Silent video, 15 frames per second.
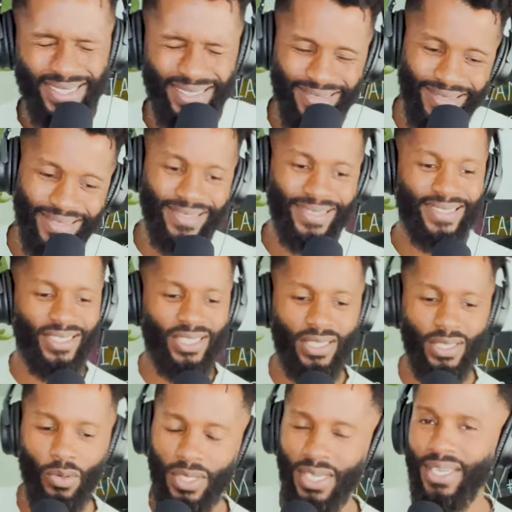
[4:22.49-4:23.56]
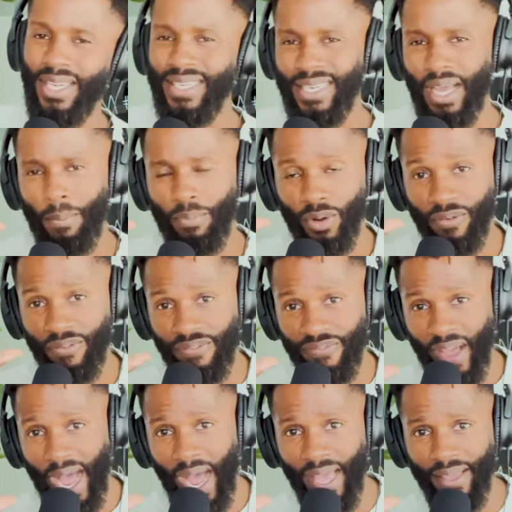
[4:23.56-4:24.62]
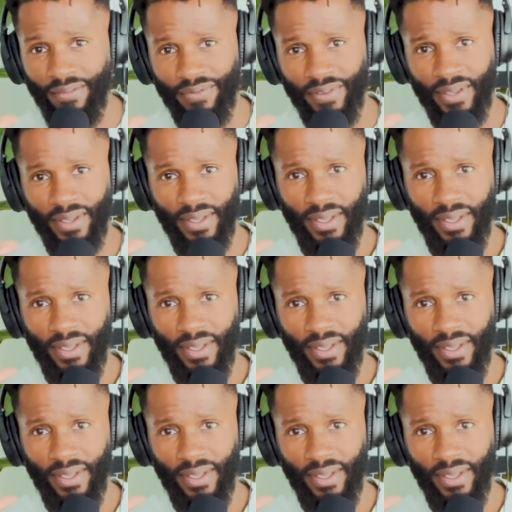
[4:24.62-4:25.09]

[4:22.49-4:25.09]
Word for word: Mm, so good. Number five.